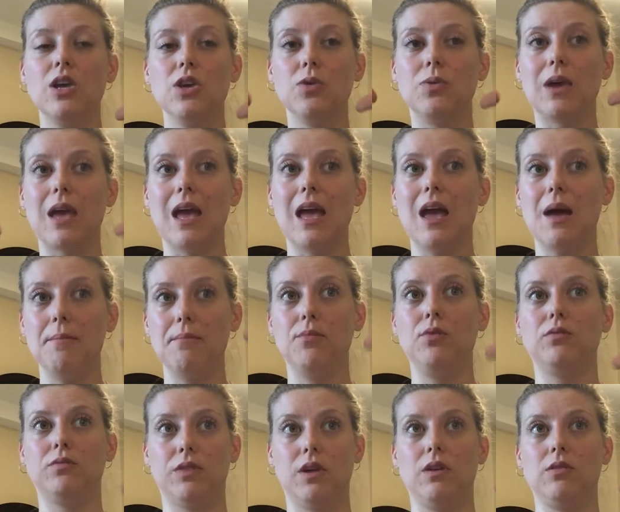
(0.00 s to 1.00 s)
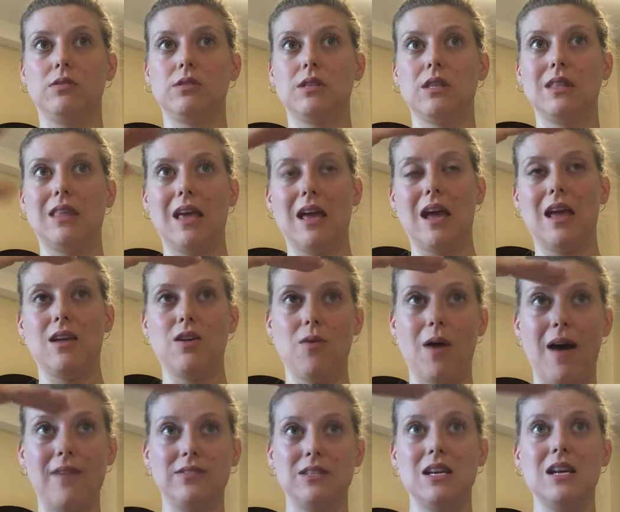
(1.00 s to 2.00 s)
You can't move those. You
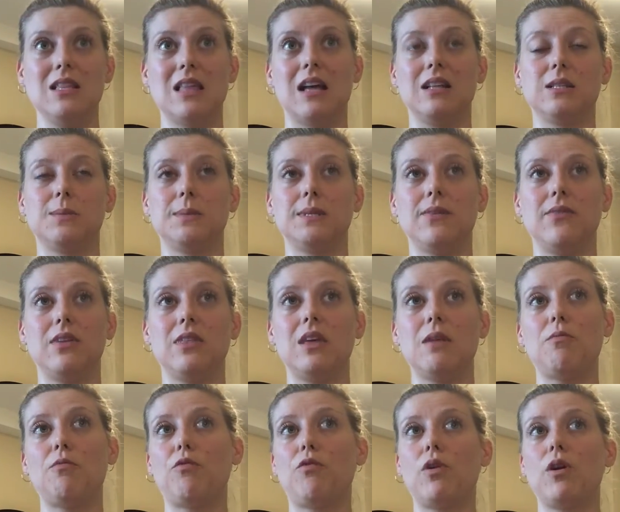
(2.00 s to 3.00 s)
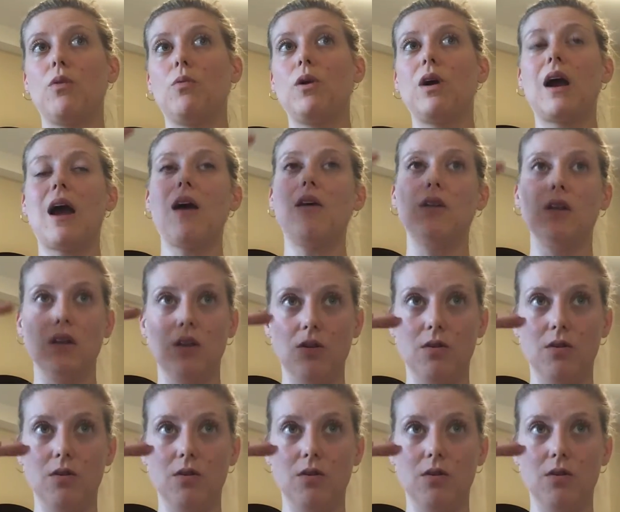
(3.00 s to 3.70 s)
have to eat that specific thing before your workout.